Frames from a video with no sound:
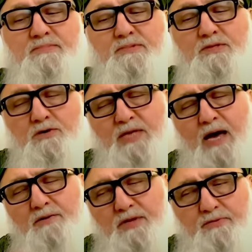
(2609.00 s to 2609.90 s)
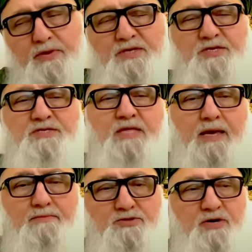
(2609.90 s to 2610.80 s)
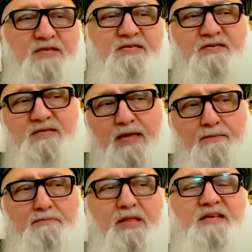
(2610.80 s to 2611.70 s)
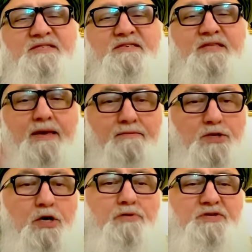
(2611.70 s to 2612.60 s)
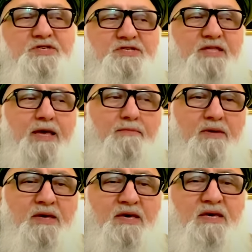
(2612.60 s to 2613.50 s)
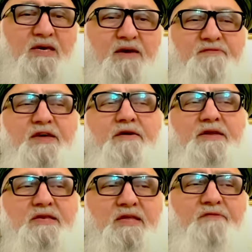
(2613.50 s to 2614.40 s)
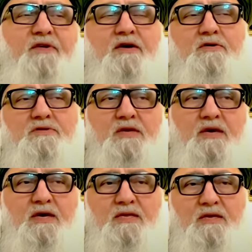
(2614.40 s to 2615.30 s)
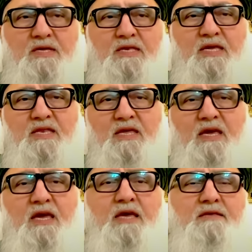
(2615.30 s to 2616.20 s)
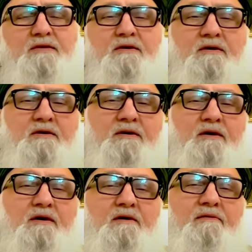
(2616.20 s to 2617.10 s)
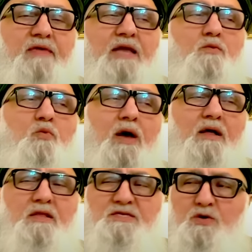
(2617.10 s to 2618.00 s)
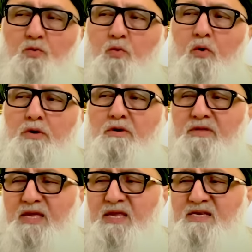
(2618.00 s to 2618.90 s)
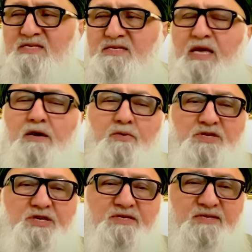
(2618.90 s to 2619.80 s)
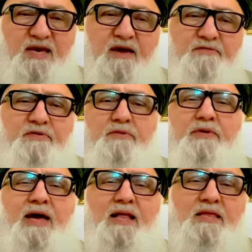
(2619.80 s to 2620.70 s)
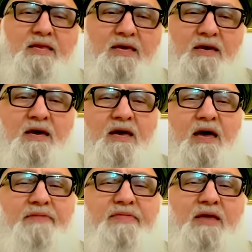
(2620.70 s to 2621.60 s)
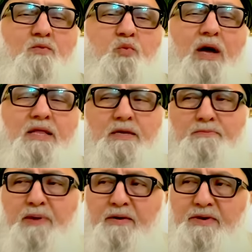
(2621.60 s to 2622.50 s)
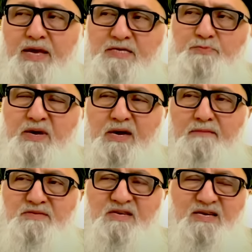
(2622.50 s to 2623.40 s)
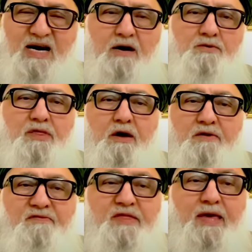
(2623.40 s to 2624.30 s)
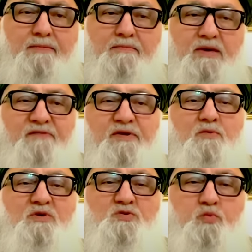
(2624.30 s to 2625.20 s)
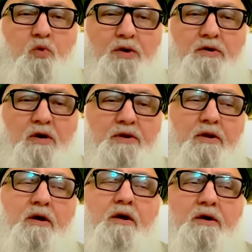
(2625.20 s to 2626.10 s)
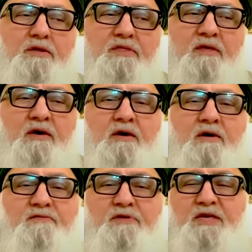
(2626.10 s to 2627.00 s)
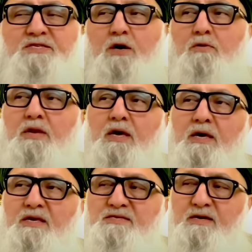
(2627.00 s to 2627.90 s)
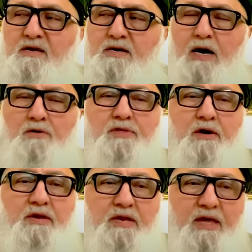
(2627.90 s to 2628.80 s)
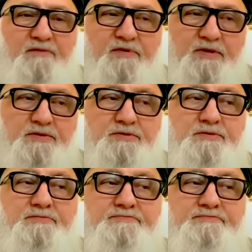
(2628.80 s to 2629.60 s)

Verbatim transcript: No doubt it reaches them, dresses them, blesses them, nourishes them. If they're in difficulty and in heat that well is a water that extinguishes every reality and that well in paradise becomes a kawthar for them. If it was water on earth for these awliya it's a kawthar in heavens.